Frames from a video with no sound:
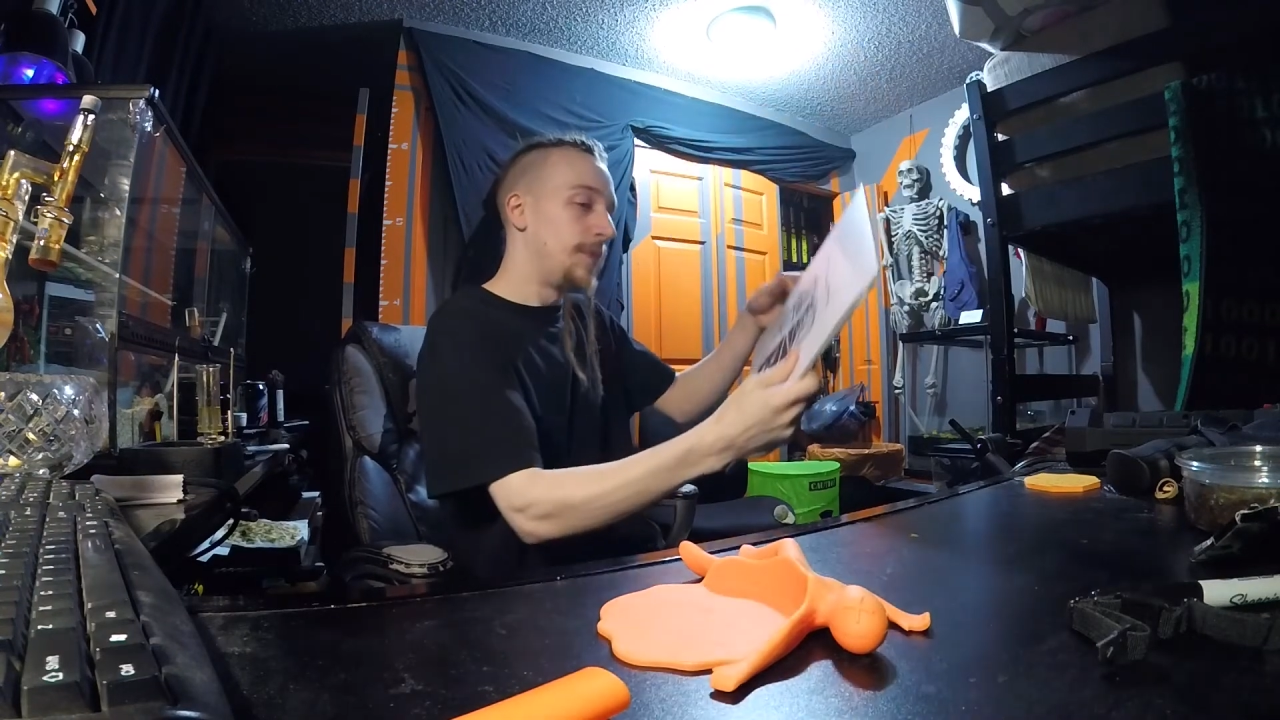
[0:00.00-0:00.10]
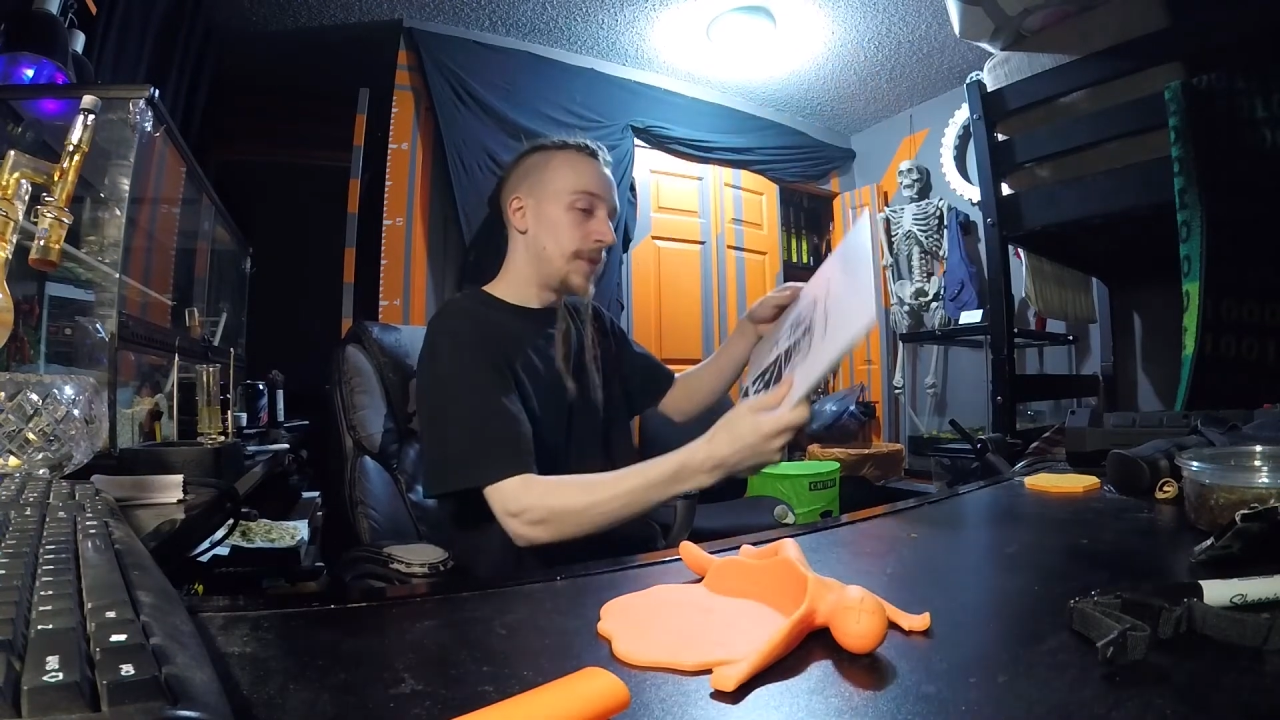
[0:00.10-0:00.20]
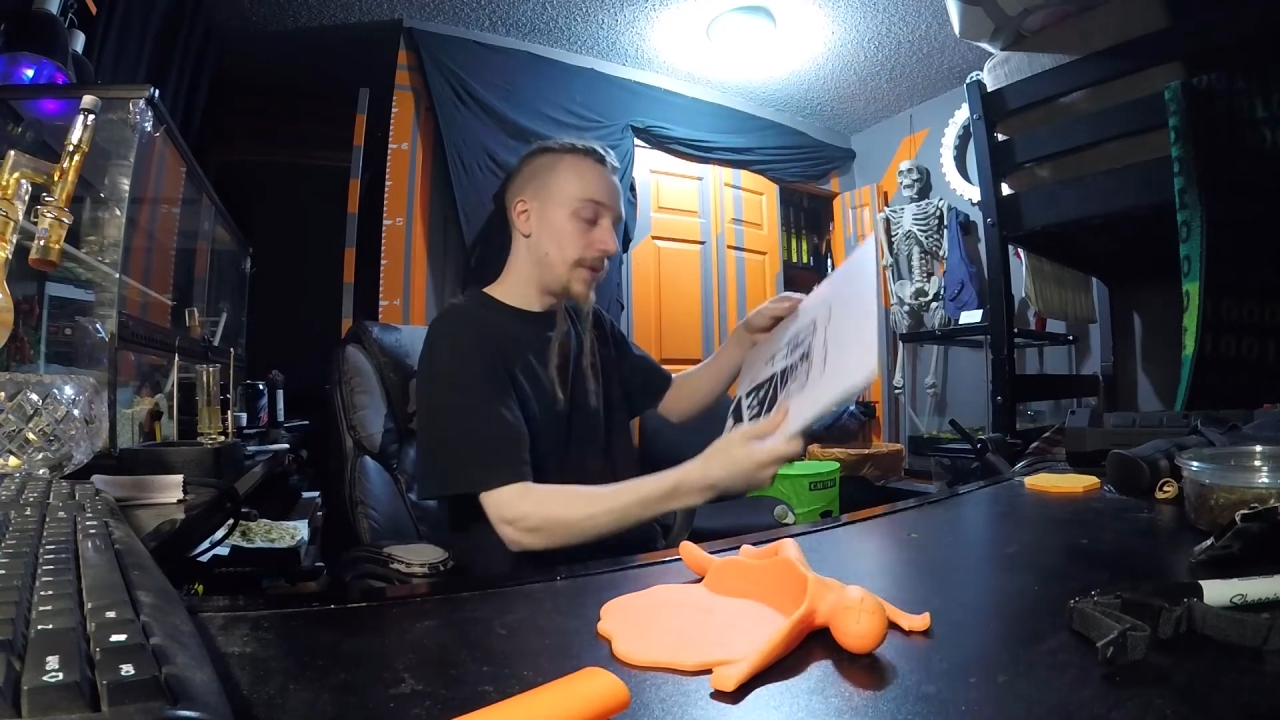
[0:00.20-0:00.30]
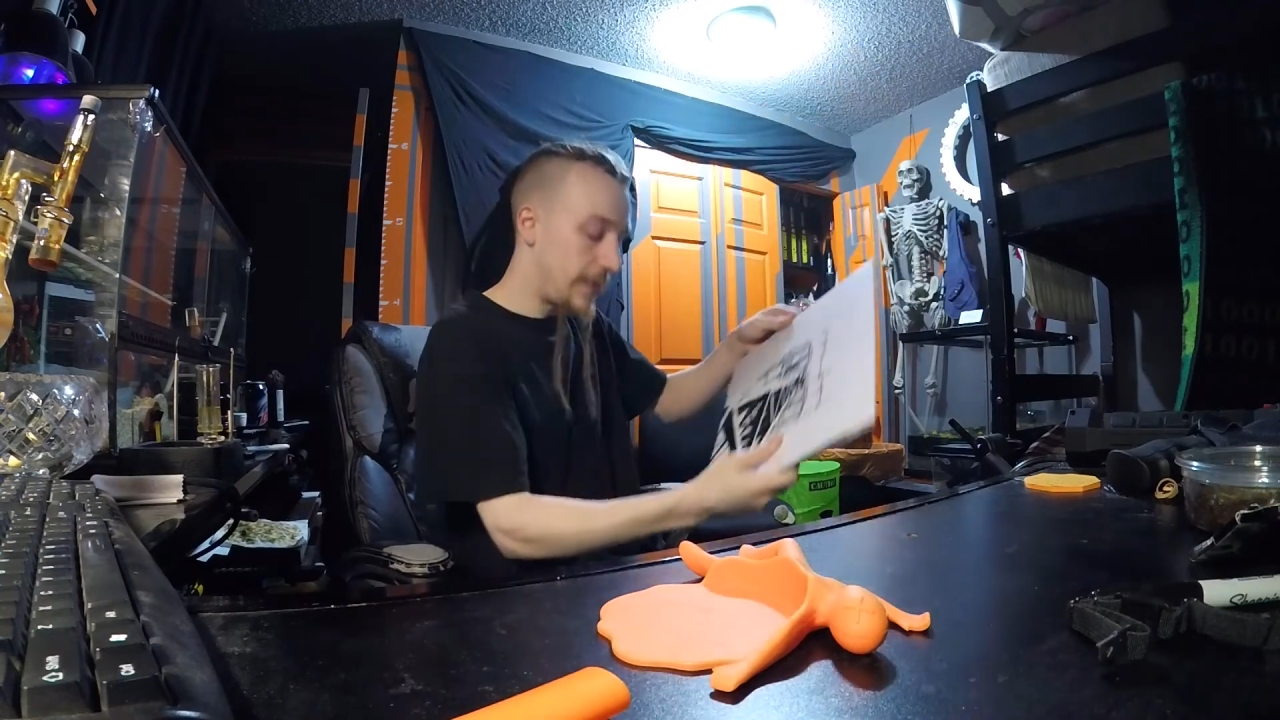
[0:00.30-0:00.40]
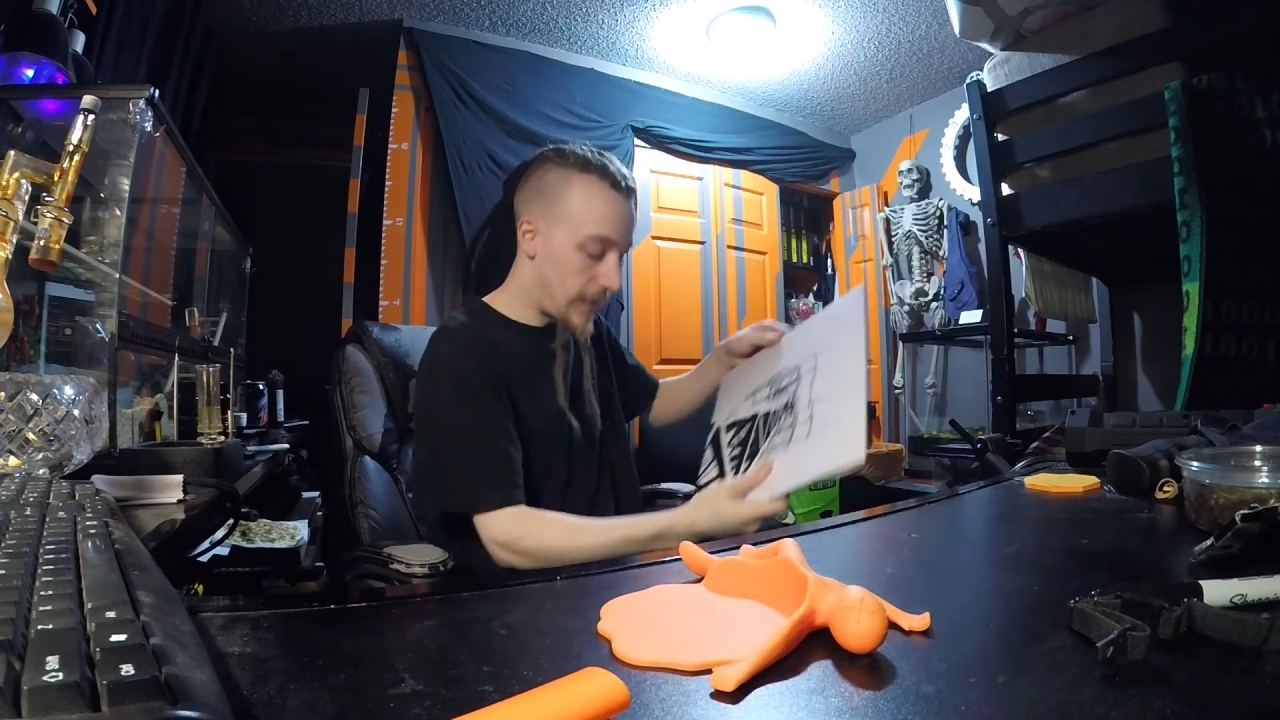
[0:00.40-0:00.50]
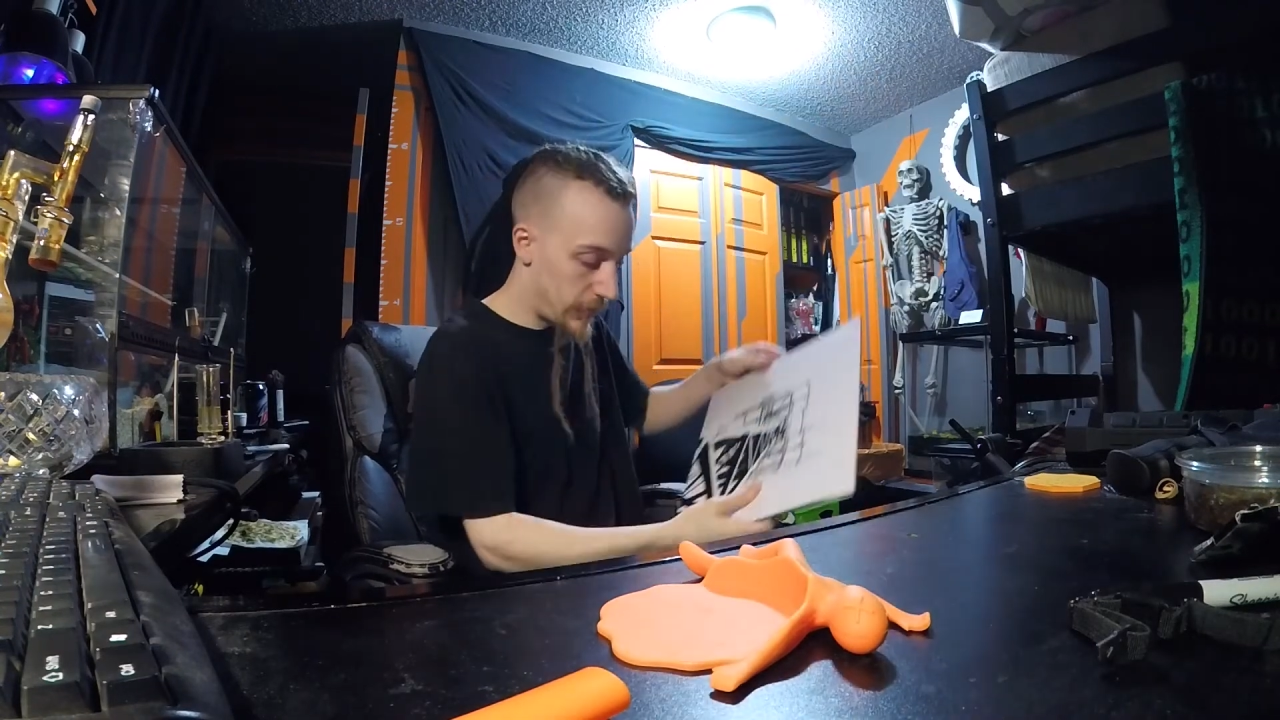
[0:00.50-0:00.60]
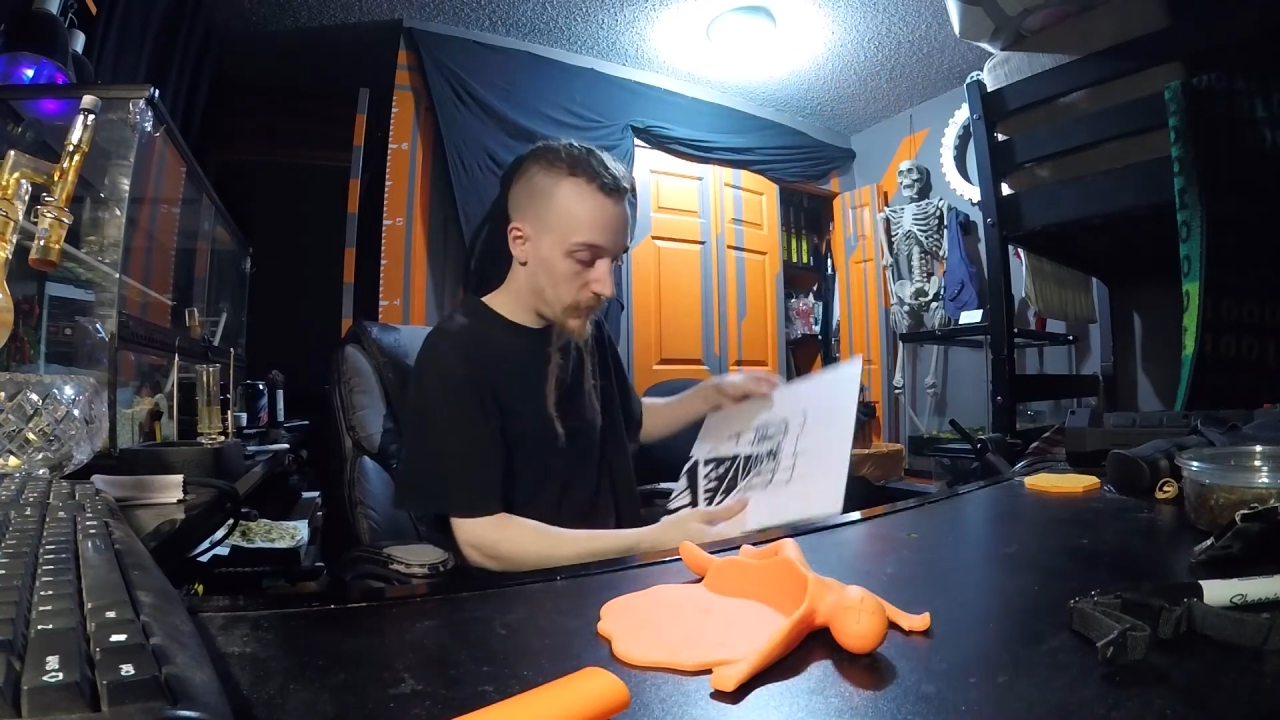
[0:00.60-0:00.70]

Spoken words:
And it's actually